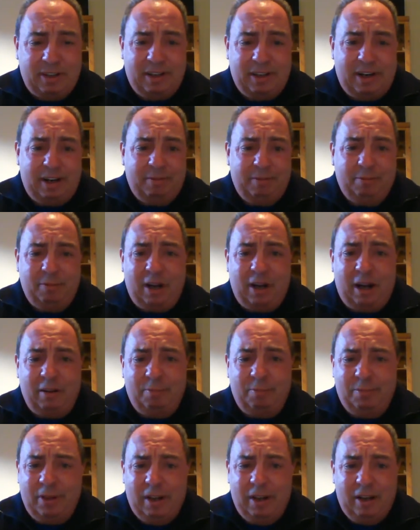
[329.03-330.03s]
and
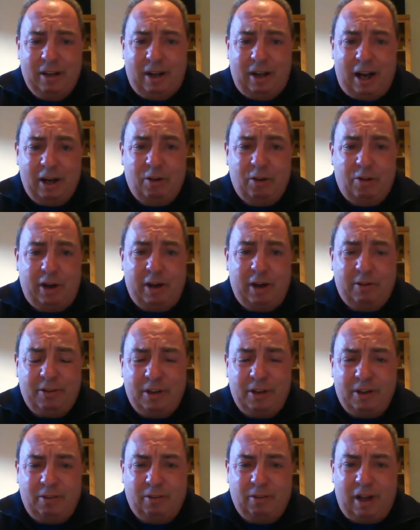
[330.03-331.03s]
I create
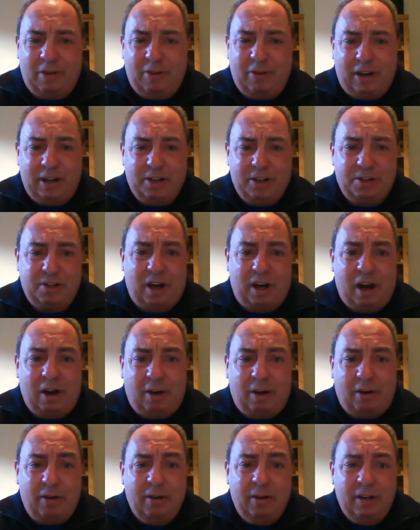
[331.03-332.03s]
the life I
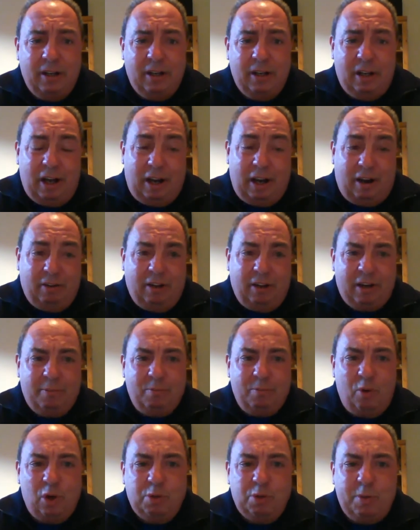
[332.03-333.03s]
desire.
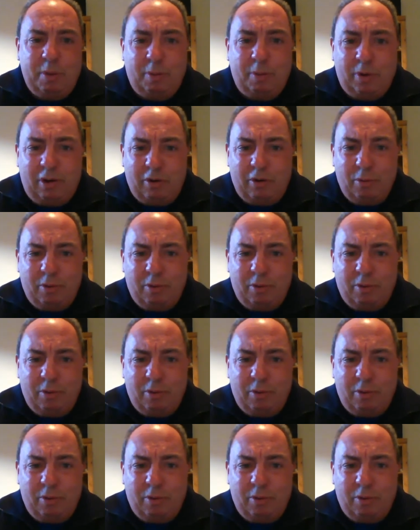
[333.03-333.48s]
Unlike most people,